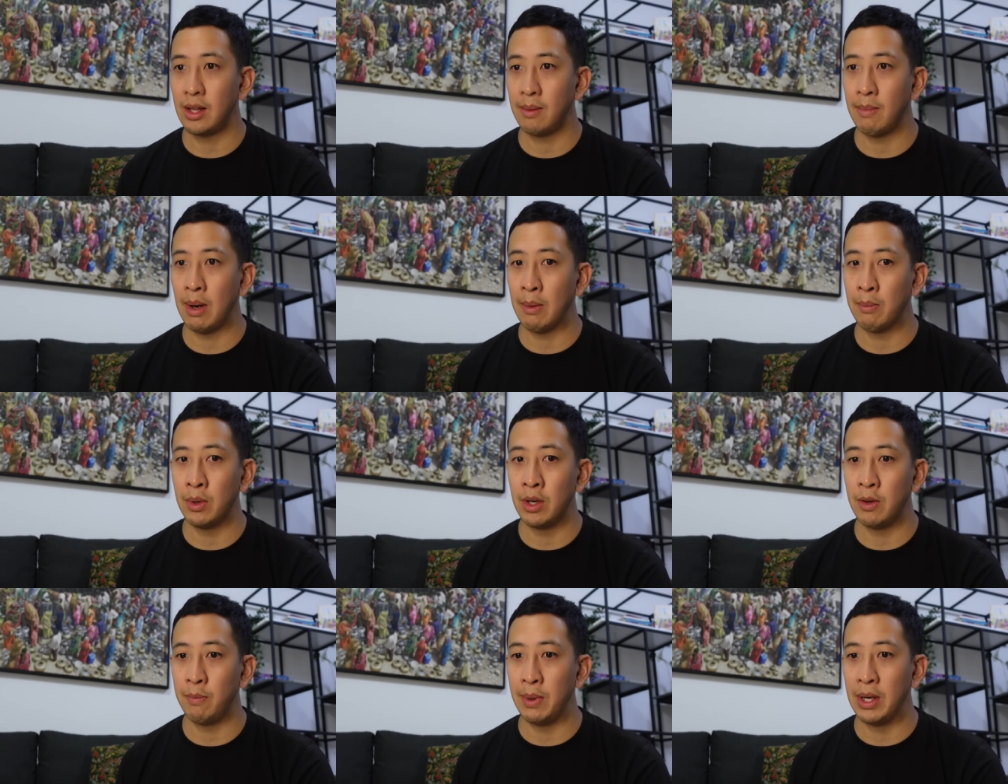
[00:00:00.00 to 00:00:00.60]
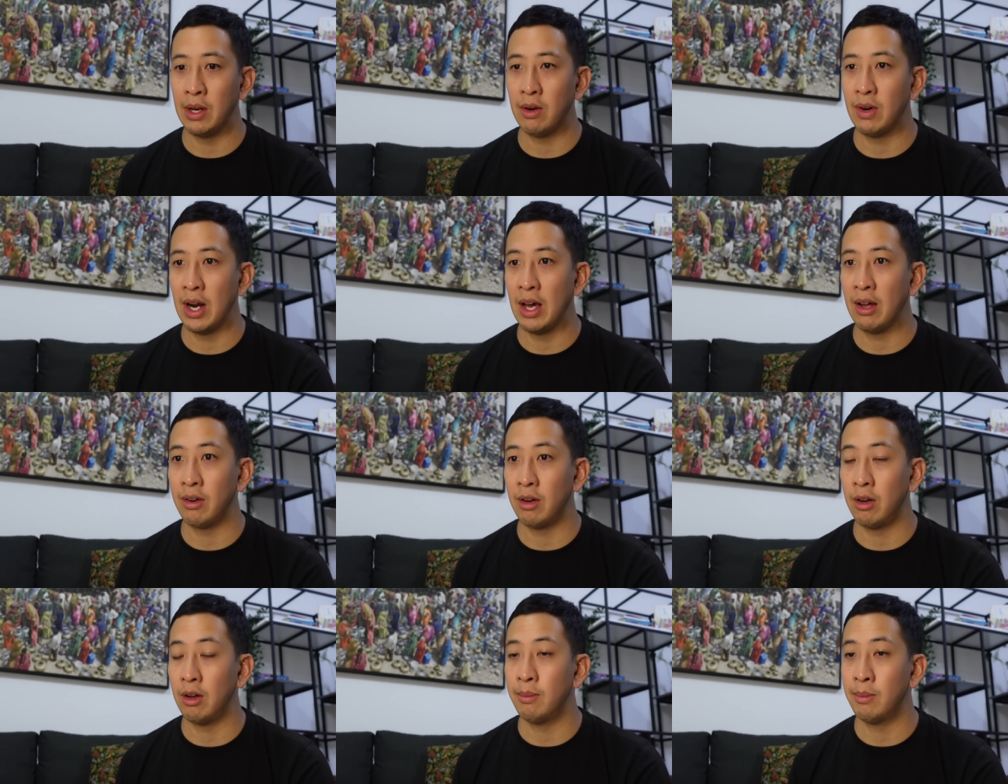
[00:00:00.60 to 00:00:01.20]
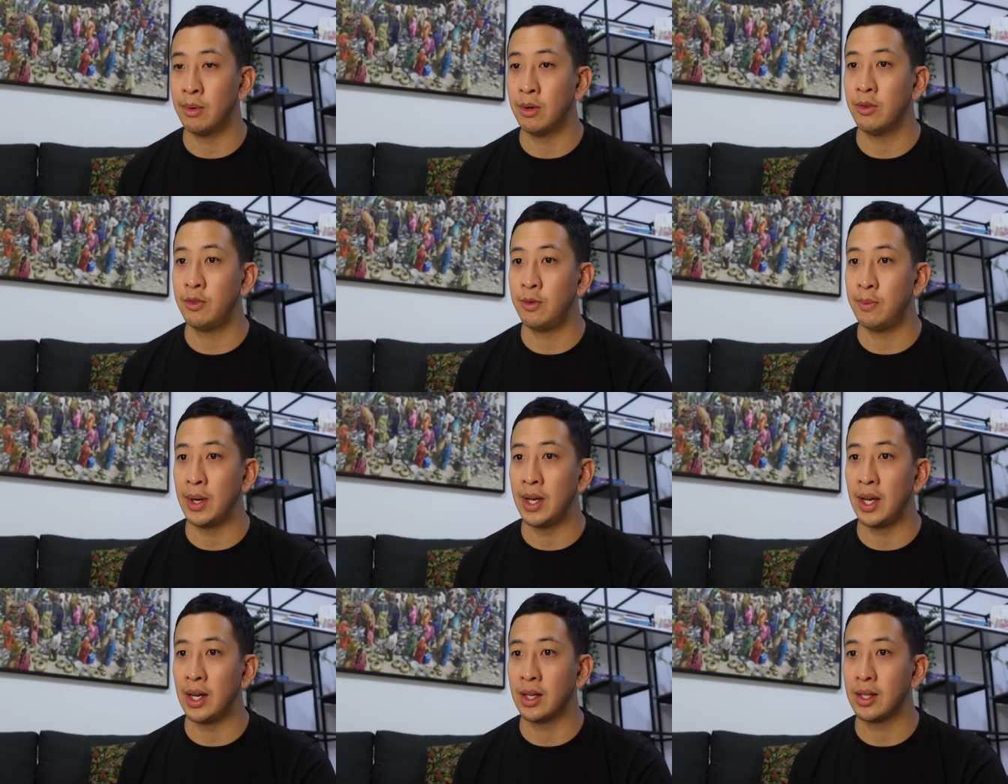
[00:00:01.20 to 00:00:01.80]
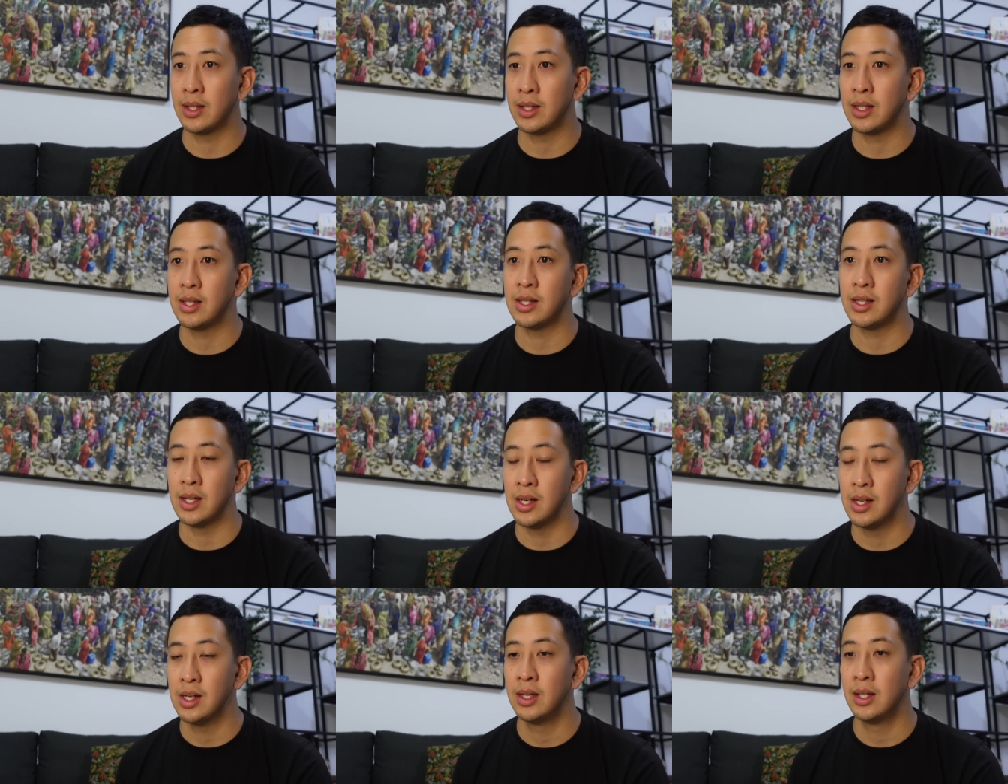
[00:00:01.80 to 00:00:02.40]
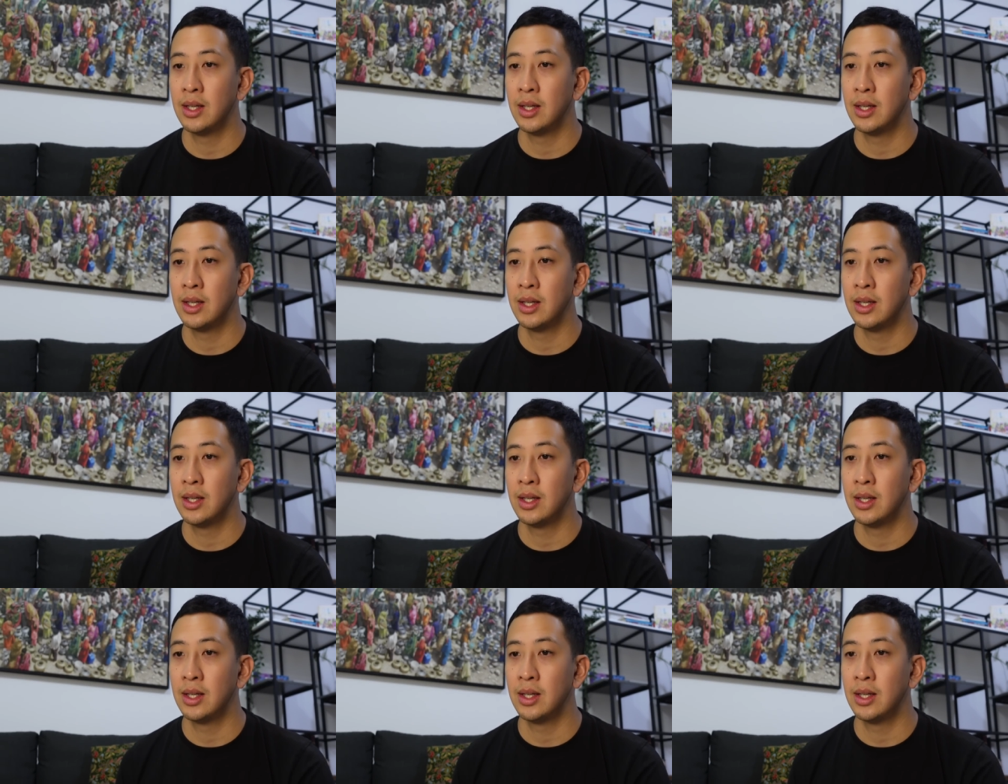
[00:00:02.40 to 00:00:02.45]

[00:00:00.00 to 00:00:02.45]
I think Mum would have been around a lot more for my younger sister